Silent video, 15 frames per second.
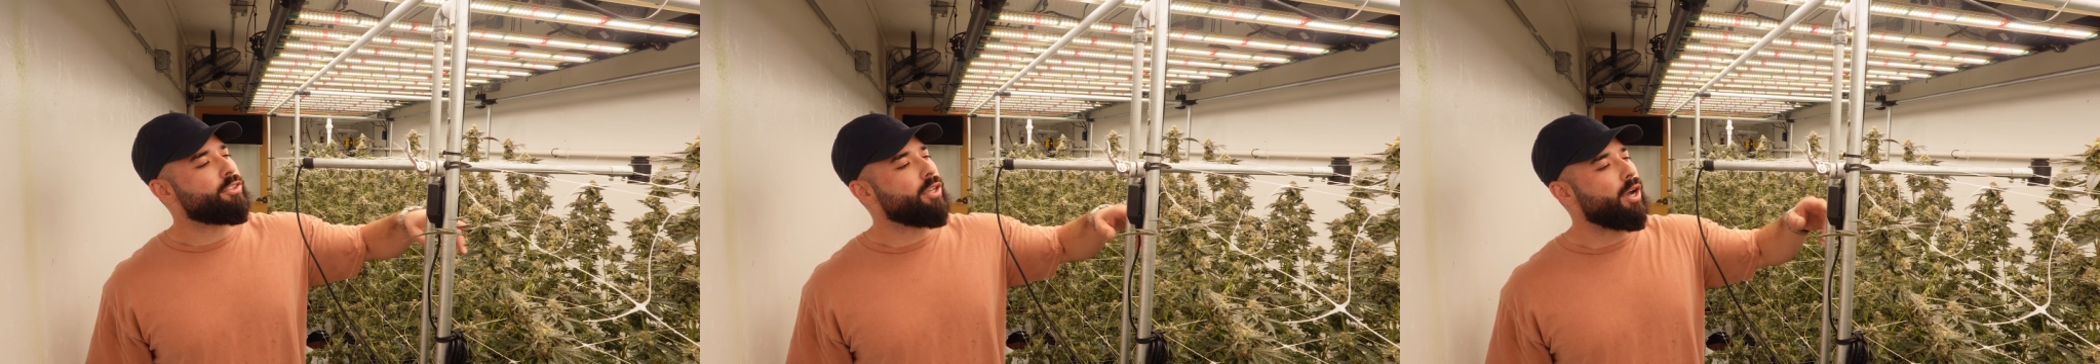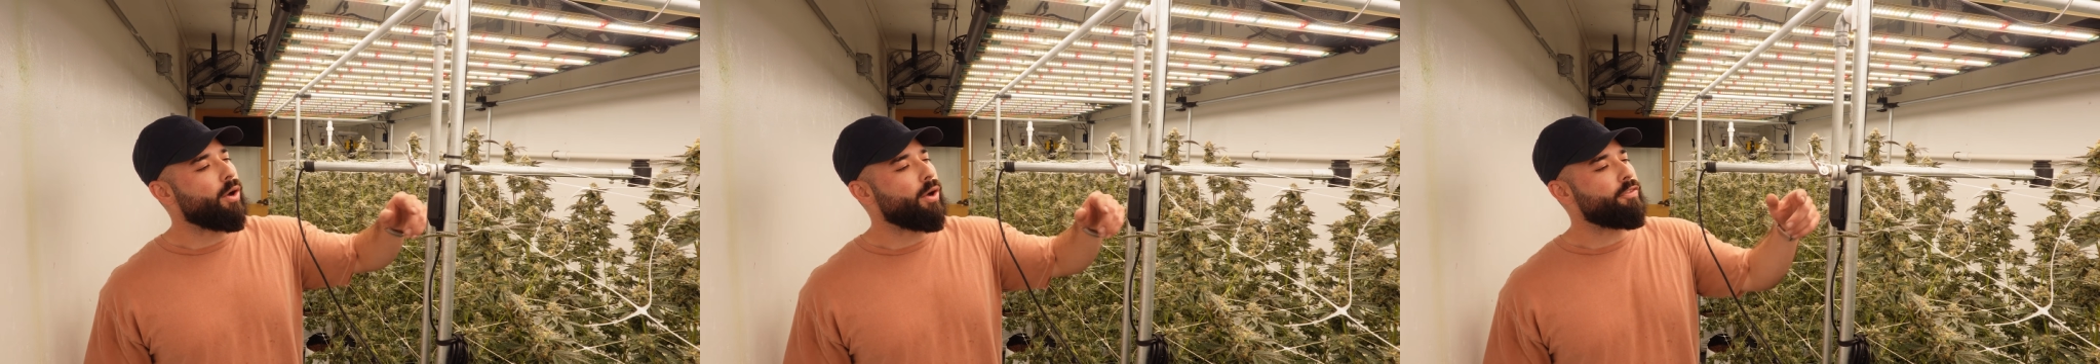
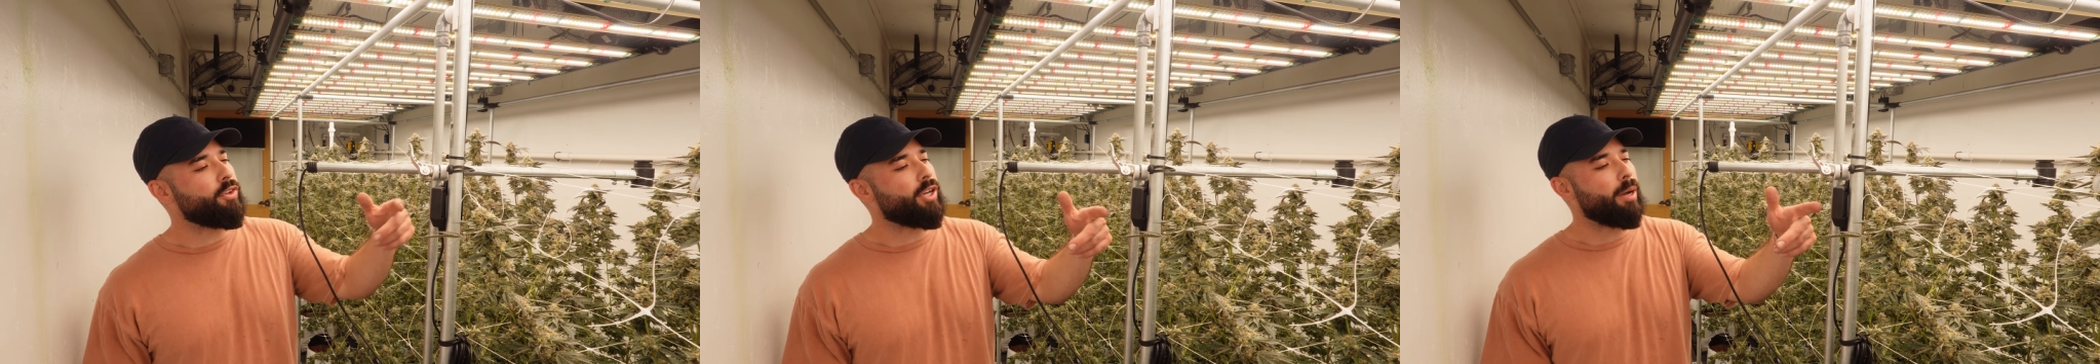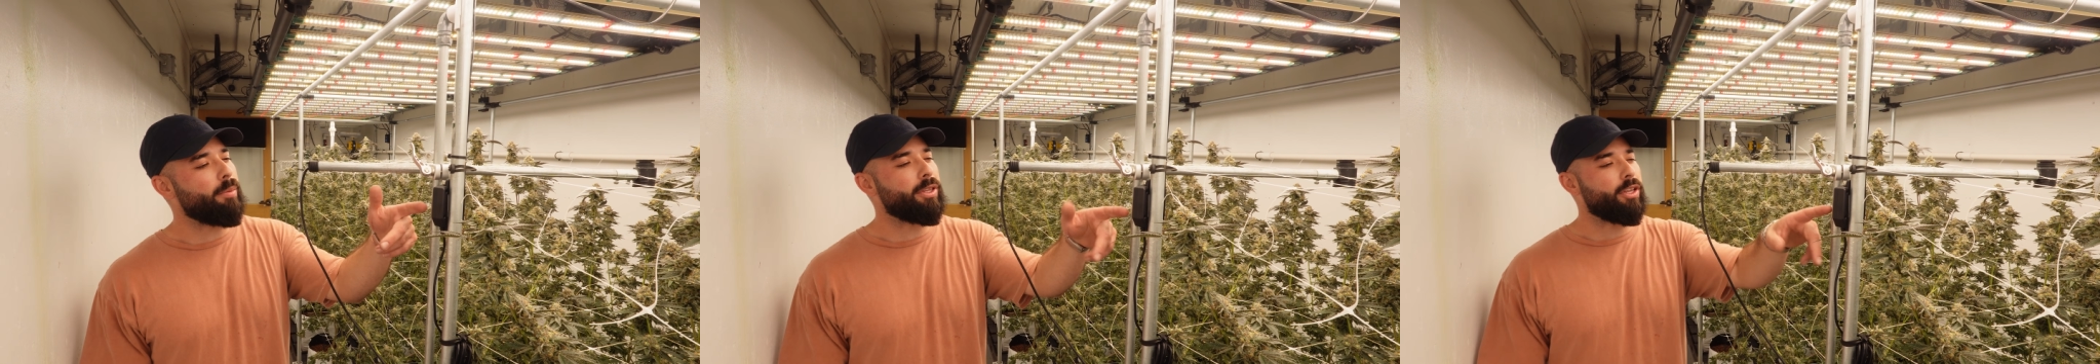So if
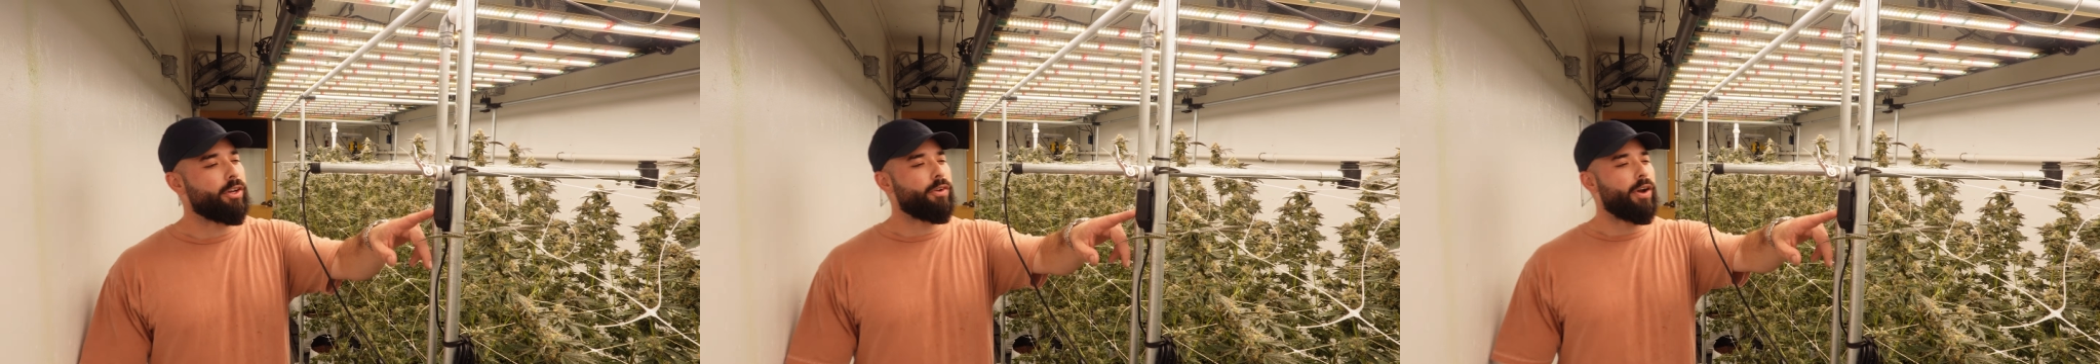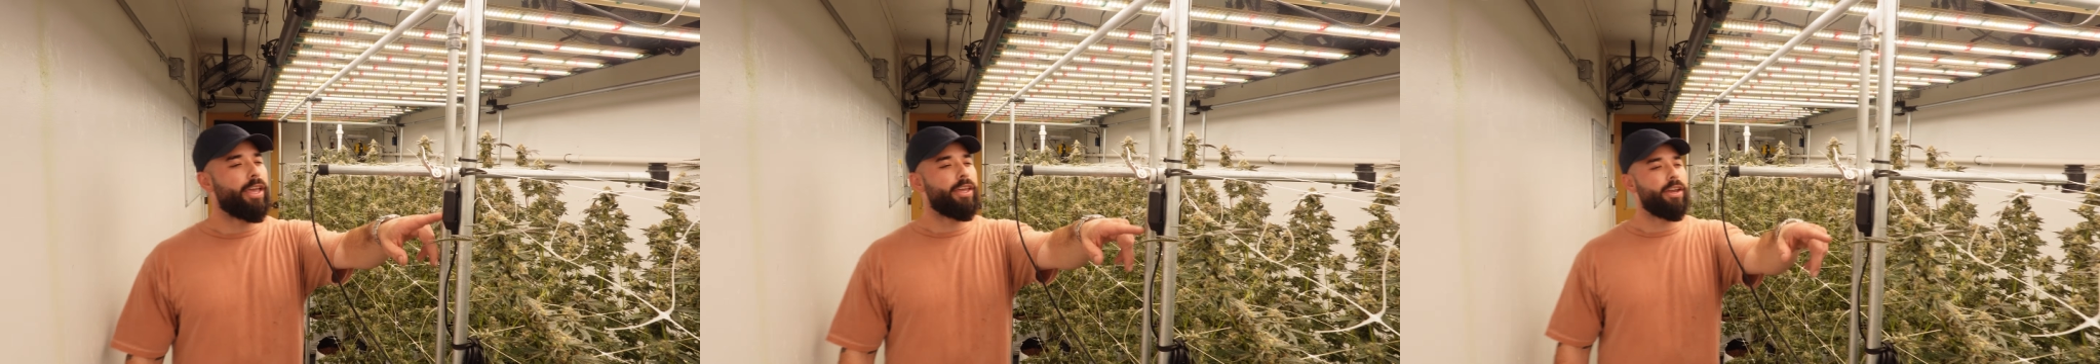you come and
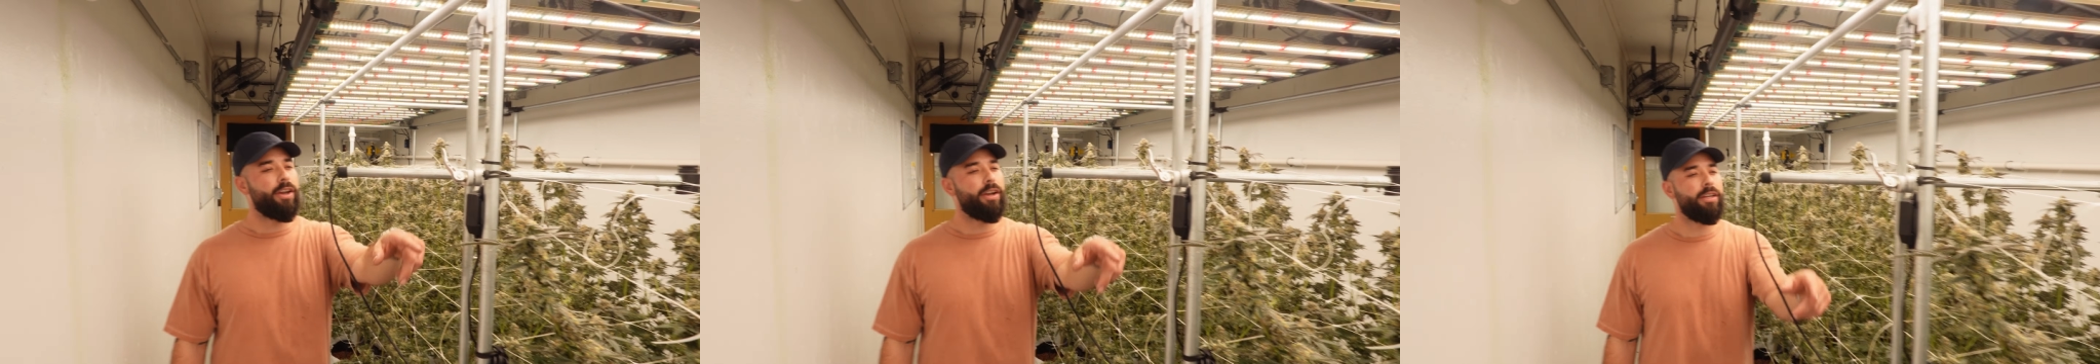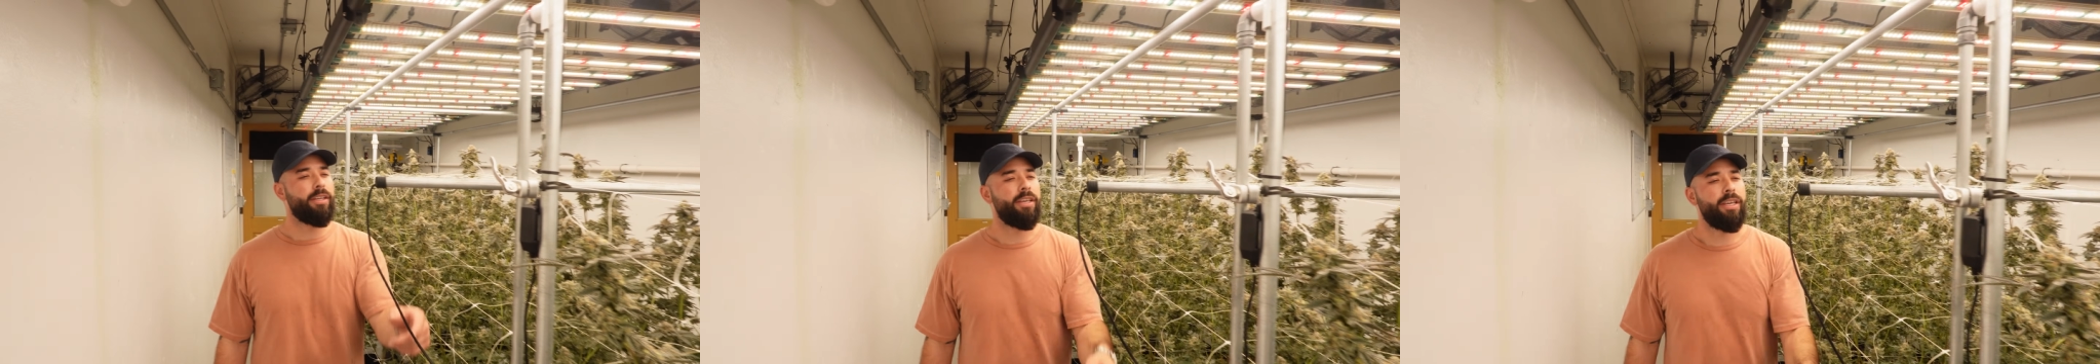look right
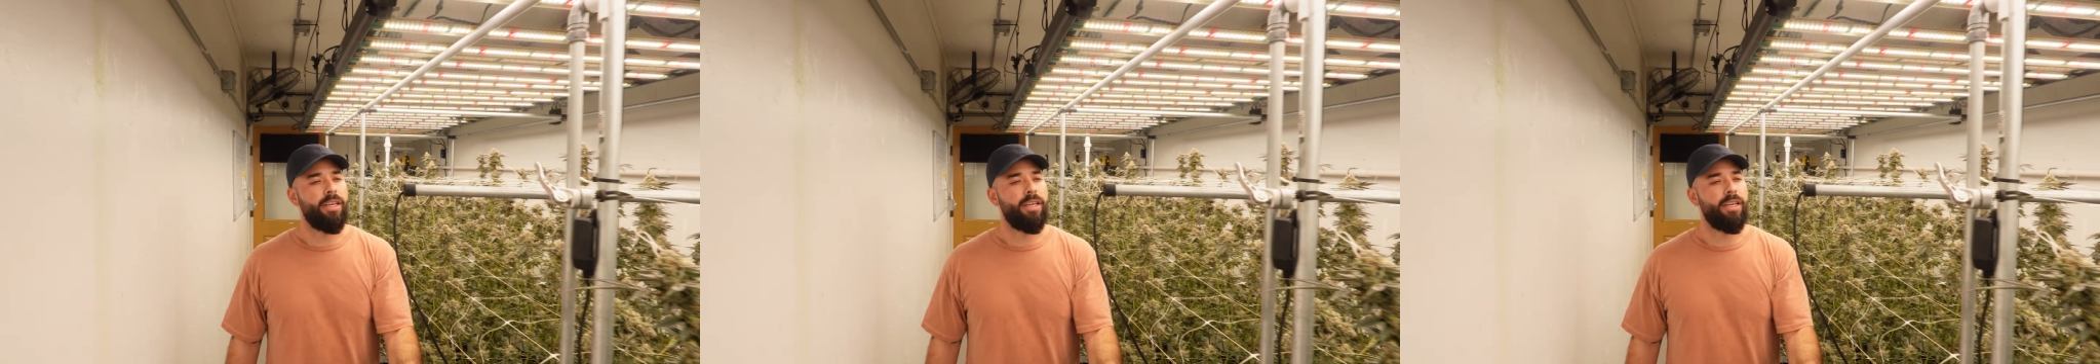here,